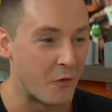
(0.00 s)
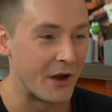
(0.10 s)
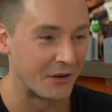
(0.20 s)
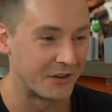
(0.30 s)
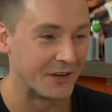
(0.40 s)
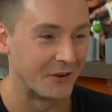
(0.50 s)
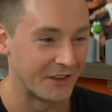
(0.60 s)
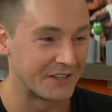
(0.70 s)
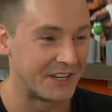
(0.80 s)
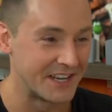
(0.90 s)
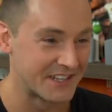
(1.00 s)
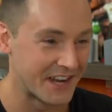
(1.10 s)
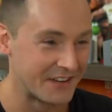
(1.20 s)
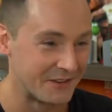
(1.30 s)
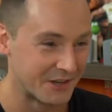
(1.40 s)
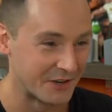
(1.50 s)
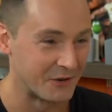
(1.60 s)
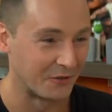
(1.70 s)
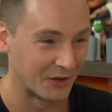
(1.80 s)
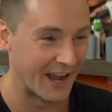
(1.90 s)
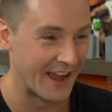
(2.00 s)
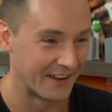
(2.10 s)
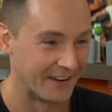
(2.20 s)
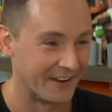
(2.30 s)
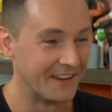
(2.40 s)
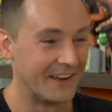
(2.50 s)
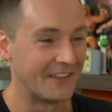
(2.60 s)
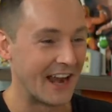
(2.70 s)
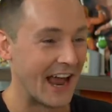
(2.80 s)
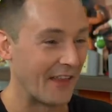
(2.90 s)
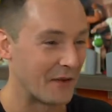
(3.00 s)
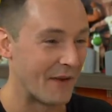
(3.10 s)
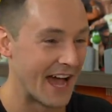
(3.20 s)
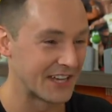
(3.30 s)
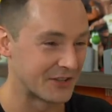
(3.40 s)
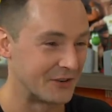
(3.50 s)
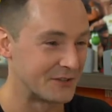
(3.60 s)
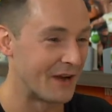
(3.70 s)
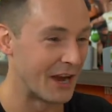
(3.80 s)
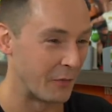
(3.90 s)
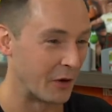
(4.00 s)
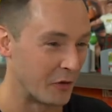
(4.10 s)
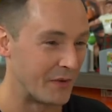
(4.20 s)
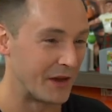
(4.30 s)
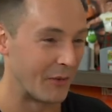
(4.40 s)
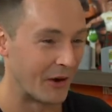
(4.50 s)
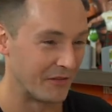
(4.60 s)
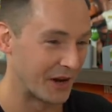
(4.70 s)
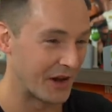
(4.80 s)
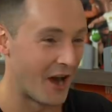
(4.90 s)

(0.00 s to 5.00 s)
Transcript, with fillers: Weir deal that T S N used to do for Canada, that at the Masters, Mike Weir would be a part of the oh.